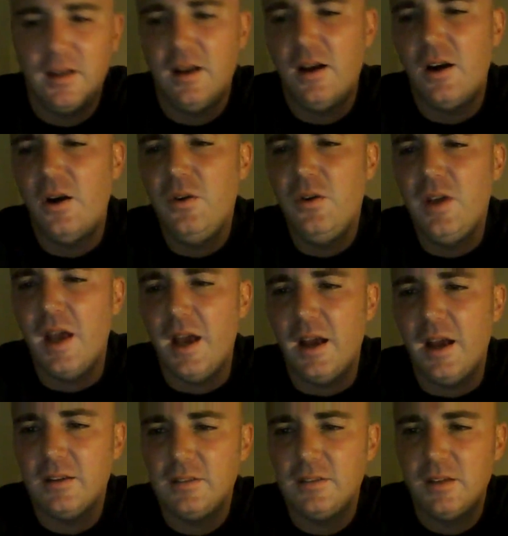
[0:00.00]
Oh,
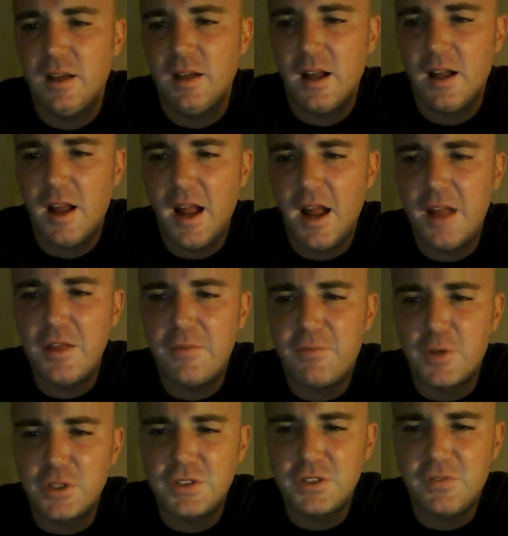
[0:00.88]
yeah. And the
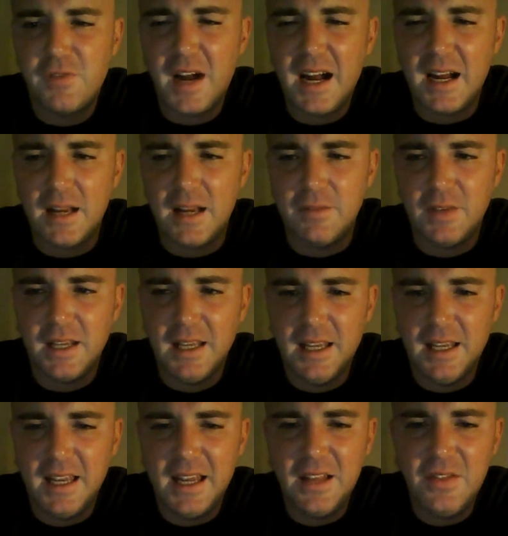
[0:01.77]
first 5
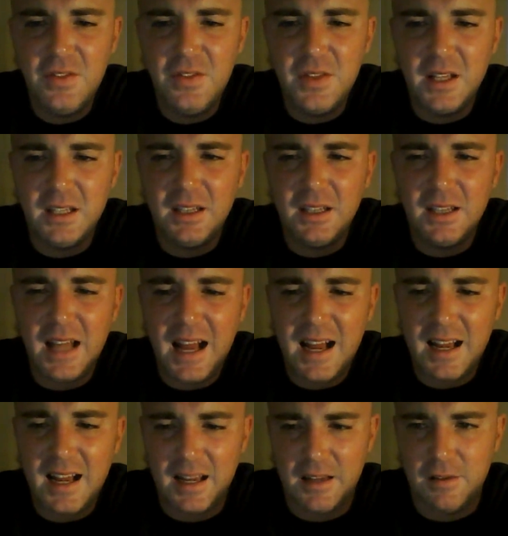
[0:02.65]
in the
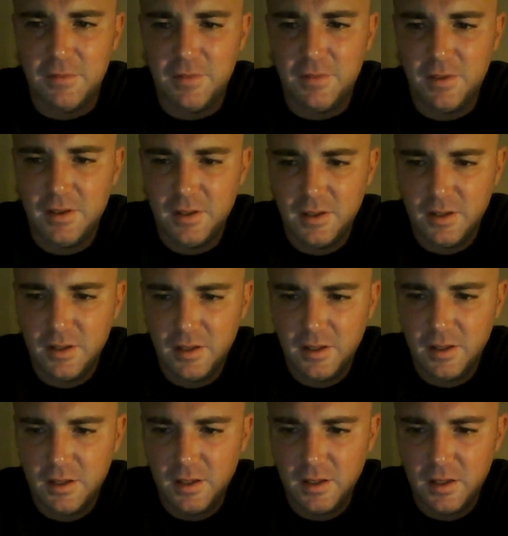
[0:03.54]
live,
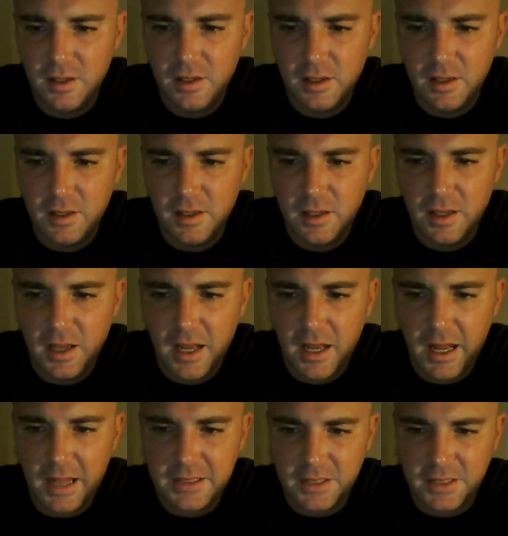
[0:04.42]

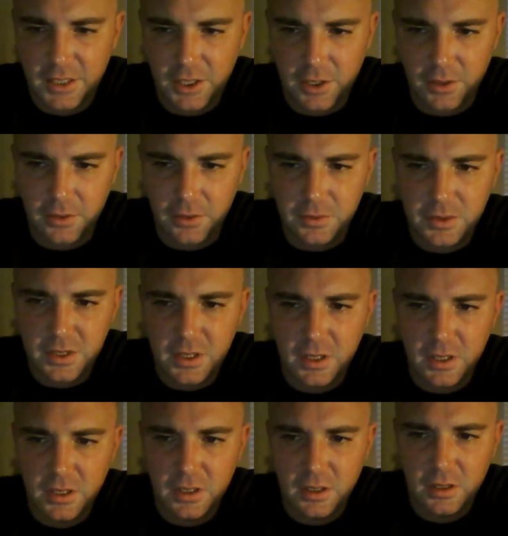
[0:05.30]
as it goes,
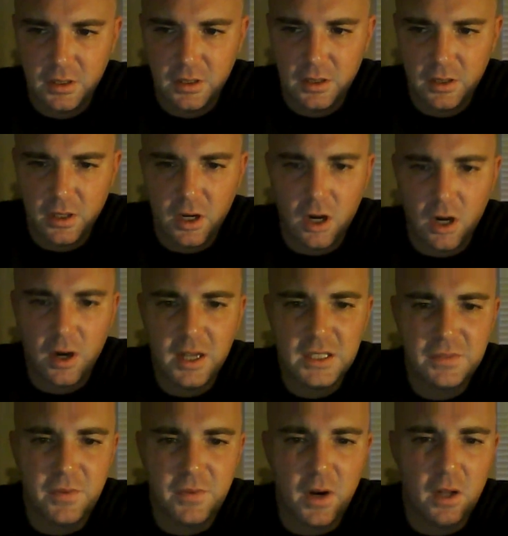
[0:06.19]
are as
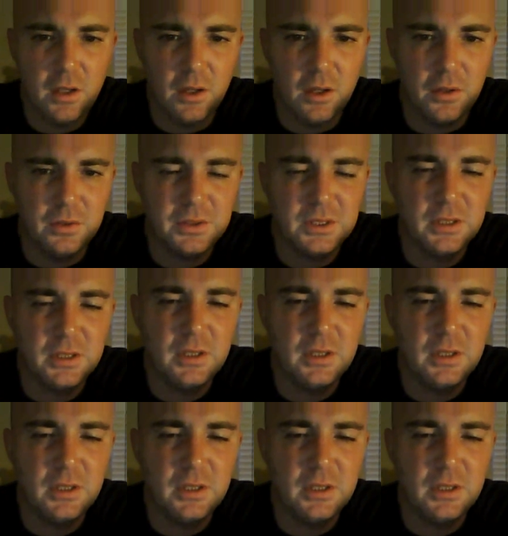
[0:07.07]
follows.